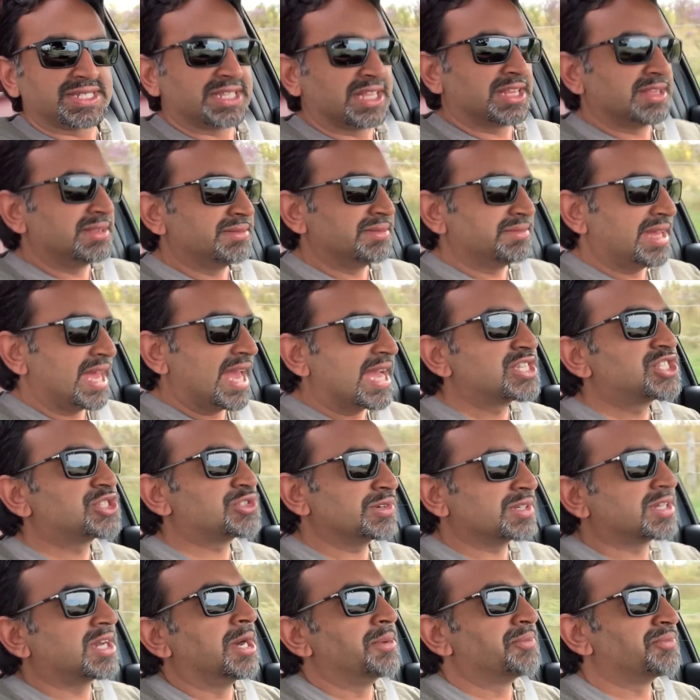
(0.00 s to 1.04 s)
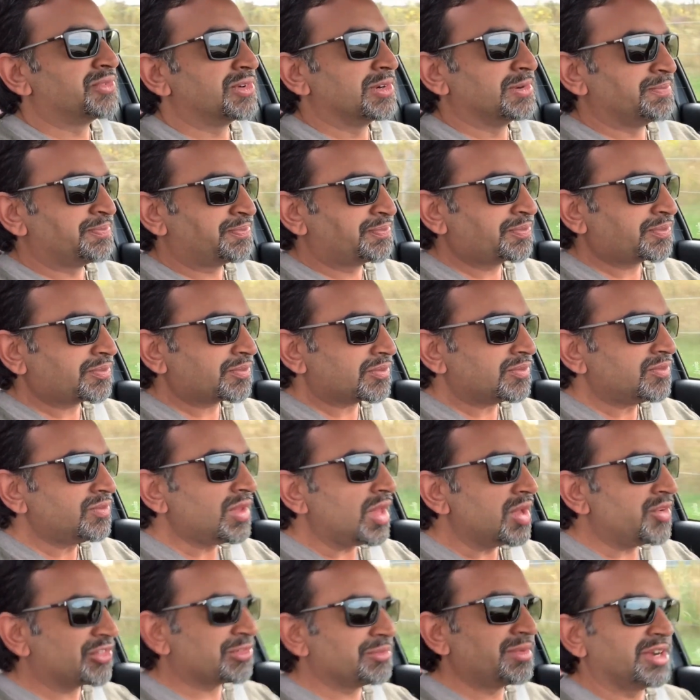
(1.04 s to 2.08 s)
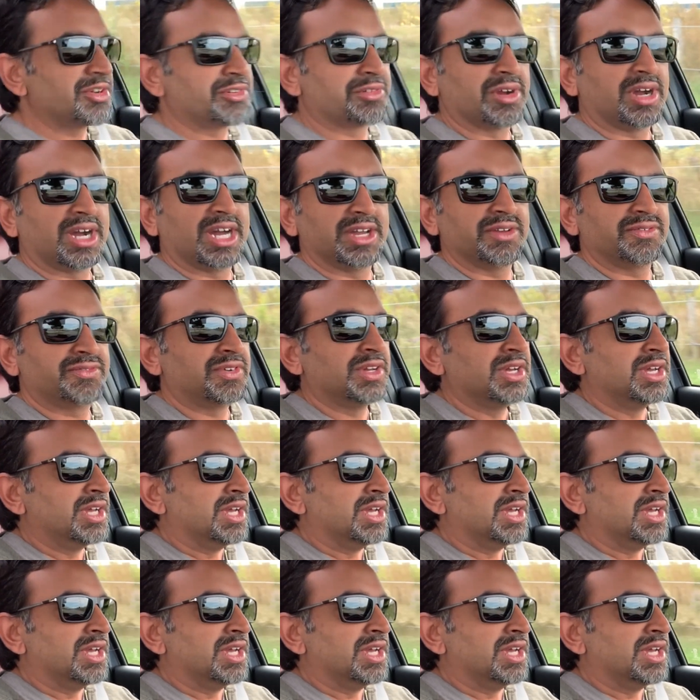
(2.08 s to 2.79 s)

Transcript: a little extra comfort for my drive.